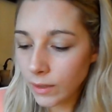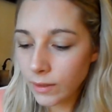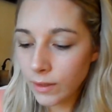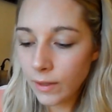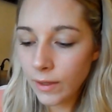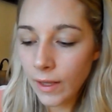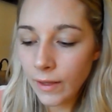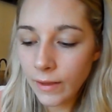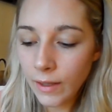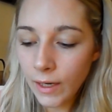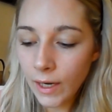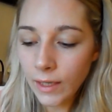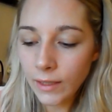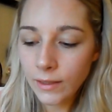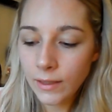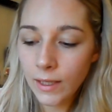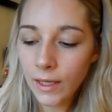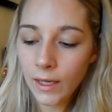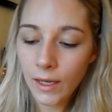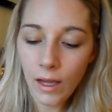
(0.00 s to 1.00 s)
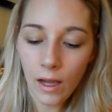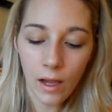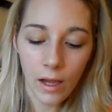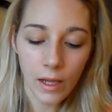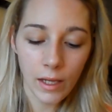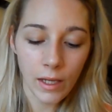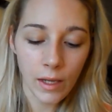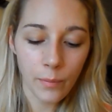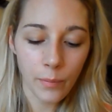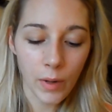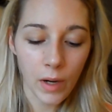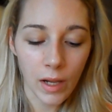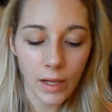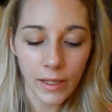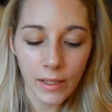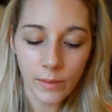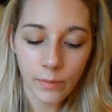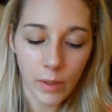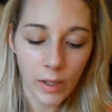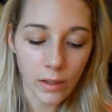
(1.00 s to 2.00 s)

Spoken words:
So then the next thing I apply is